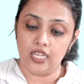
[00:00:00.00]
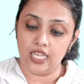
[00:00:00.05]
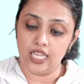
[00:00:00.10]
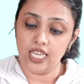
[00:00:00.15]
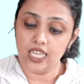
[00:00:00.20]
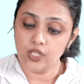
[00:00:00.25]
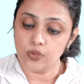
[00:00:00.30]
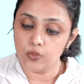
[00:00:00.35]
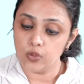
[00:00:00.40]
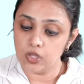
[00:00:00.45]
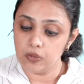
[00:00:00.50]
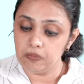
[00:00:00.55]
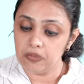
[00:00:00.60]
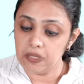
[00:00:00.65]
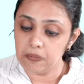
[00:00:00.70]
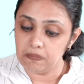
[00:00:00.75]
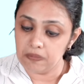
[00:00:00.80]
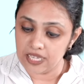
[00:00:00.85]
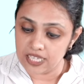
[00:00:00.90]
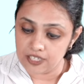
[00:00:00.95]
It would
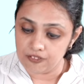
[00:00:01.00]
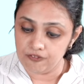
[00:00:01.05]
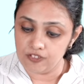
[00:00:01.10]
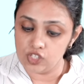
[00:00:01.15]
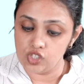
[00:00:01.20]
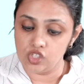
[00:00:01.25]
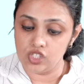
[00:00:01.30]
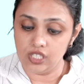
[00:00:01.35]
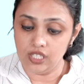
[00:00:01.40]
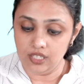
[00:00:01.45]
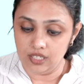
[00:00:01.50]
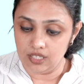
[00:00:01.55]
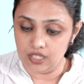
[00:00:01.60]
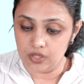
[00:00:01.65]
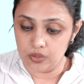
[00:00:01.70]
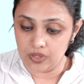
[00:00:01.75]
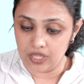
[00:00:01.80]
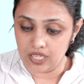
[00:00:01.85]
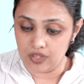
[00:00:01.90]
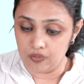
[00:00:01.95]
be beneficial.
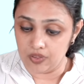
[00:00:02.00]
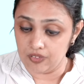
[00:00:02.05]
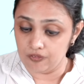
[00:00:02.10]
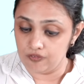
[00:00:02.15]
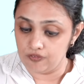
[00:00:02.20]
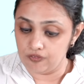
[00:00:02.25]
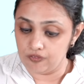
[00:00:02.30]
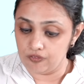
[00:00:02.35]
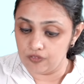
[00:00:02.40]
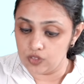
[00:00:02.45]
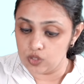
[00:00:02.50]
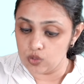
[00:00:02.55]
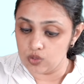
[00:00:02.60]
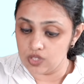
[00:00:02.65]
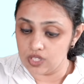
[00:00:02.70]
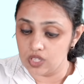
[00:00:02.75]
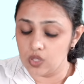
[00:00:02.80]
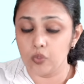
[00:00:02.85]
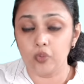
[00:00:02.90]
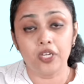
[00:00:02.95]
Okay, we have
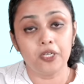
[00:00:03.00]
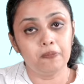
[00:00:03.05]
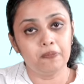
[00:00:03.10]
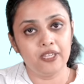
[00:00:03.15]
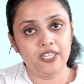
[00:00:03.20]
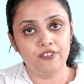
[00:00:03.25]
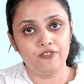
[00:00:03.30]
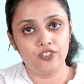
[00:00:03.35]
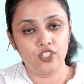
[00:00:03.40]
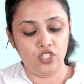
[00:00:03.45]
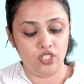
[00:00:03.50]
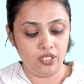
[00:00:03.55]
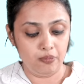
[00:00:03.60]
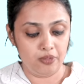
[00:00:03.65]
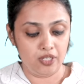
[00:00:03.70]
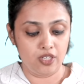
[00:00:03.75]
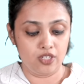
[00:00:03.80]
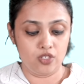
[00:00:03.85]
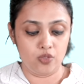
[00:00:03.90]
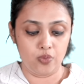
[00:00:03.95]
chosen the word beneficial
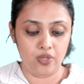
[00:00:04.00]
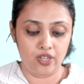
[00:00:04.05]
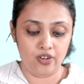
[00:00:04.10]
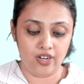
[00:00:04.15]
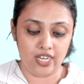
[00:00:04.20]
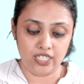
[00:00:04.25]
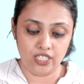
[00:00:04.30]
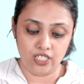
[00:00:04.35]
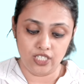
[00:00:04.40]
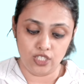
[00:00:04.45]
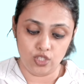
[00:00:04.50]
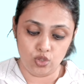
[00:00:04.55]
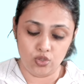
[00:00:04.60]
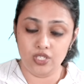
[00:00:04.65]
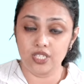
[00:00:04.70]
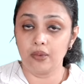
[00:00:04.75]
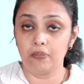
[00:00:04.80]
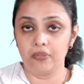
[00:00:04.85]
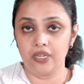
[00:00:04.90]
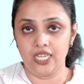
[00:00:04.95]
because we are writing to
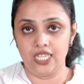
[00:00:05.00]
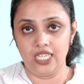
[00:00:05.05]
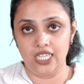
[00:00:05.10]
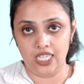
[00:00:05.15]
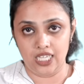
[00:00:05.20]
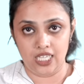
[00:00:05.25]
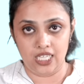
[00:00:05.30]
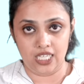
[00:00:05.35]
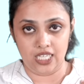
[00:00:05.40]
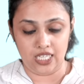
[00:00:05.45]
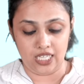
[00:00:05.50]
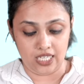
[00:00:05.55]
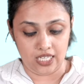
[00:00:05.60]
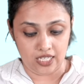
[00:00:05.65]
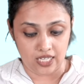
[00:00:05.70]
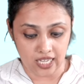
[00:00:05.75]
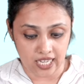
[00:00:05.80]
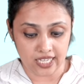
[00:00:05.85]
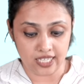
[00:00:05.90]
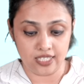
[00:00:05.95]
somebody in
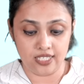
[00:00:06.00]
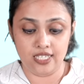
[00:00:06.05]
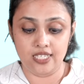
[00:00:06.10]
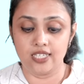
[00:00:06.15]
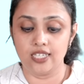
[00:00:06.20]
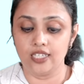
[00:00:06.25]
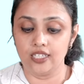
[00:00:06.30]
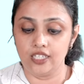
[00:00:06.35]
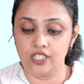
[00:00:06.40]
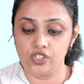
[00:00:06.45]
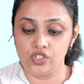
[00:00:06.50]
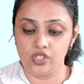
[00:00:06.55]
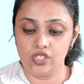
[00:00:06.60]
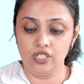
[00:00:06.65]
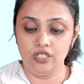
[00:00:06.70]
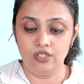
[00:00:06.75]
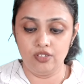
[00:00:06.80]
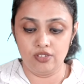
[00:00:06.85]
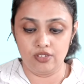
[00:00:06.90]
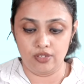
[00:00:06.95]
a higher
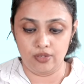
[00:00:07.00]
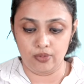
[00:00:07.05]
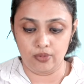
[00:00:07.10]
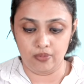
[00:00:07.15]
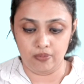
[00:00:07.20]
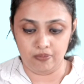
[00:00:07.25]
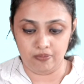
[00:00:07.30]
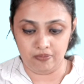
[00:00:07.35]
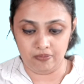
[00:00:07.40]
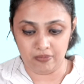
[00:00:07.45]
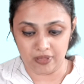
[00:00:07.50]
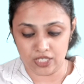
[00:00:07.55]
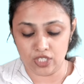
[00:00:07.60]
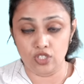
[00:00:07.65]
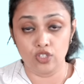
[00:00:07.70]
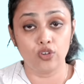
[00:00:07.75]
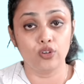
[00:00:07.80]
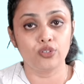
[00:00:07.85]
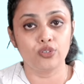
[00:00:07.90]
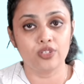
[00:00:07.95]
designation, so
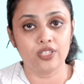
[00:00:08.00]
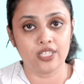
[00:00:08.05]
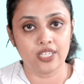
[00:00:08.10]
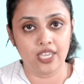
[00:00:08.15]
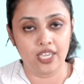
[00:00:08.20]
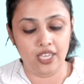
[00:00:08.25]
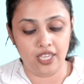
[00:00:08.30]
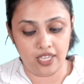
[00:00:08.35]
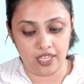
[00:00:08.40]
better not to say